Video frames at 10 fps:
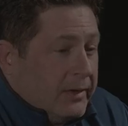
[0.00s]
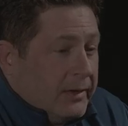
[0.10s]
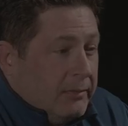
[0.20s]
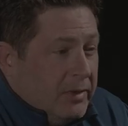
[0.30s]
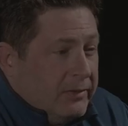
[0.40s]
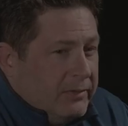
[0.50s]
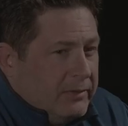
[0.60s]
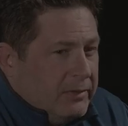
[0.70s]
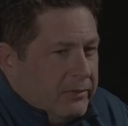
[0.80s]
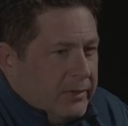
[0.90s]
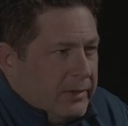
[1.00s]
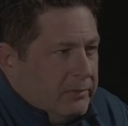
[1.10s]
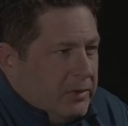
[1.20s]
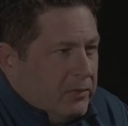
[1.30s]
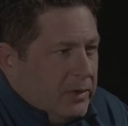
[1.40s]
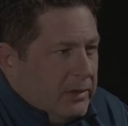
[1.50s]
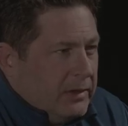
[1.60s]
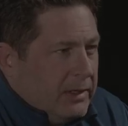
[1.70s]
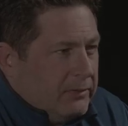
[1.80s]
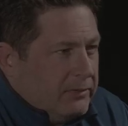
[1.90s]
because I got busted. They were trying to give me twenty
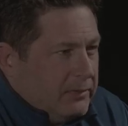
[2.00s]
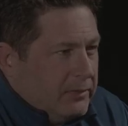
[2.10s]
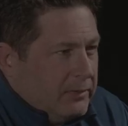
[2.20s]
to life.